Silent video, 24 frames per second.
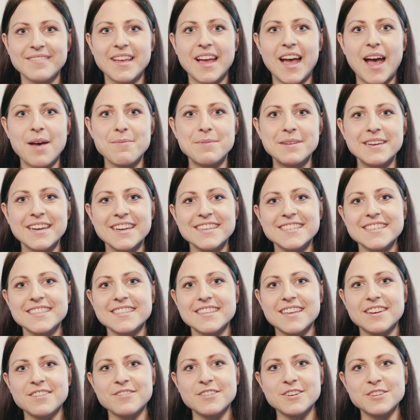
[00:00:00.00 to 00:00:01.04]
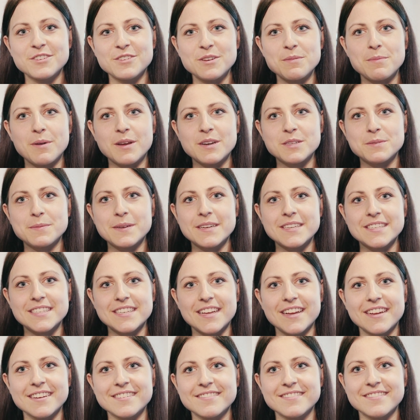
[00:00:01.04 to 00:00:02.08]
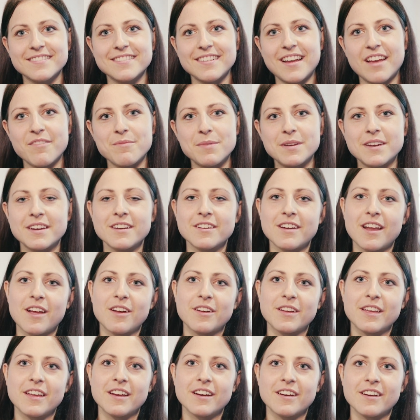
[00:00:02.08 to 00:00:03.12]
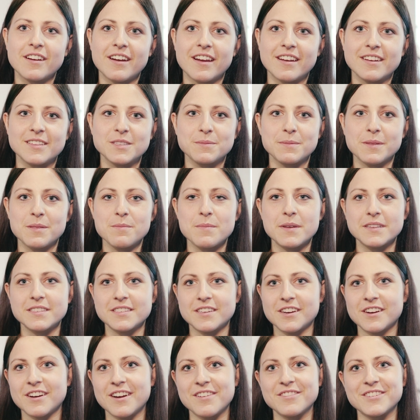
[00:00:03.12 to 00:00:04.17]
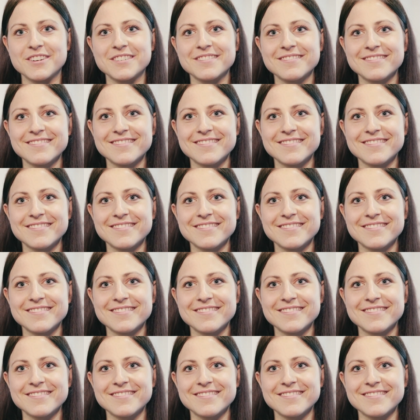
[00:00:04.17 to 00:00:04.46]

Happy 19th anniversary, Bodies by Design. I've been here now a year, and it's been the best year ever.